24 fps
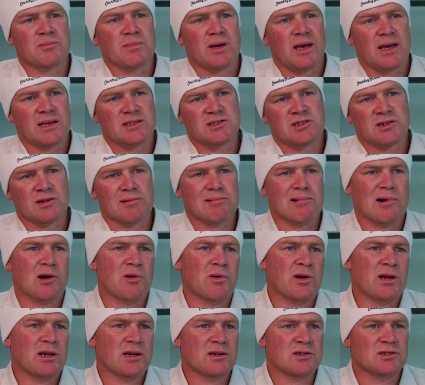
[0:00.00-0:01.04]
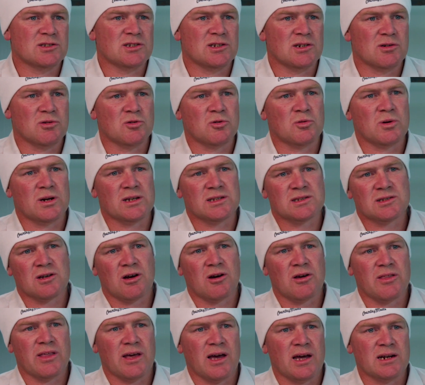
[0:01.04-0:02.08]
as you're growing, because you're always
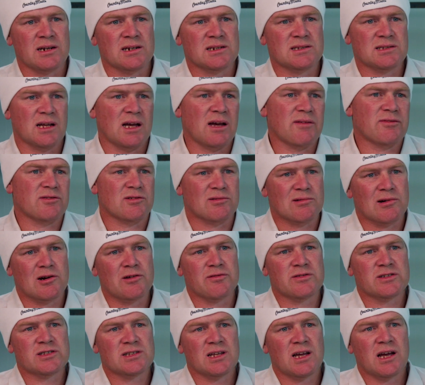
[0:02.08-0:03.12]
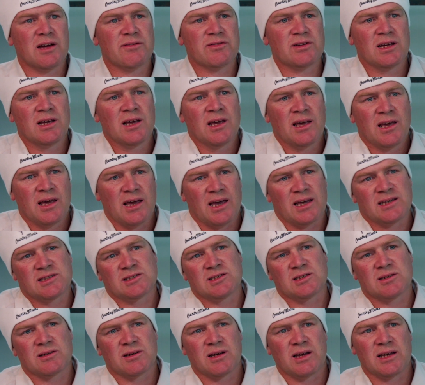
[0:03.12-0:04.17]
either understaffed or overstaffed
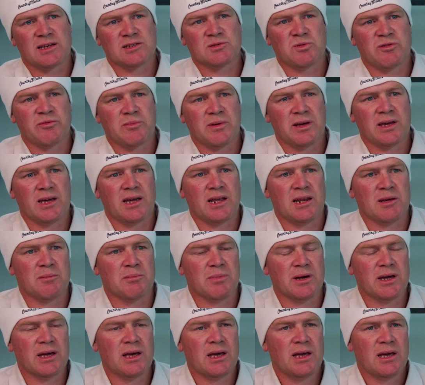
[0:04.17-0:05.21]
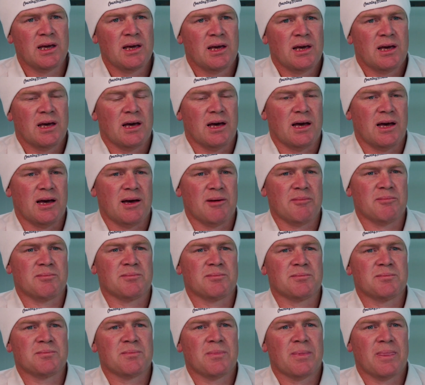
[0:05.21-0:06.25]
as we've been getting bigger.
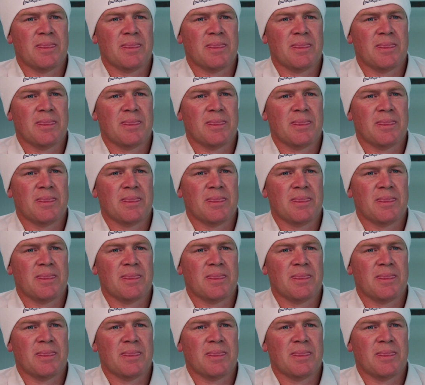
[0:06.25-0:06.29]
I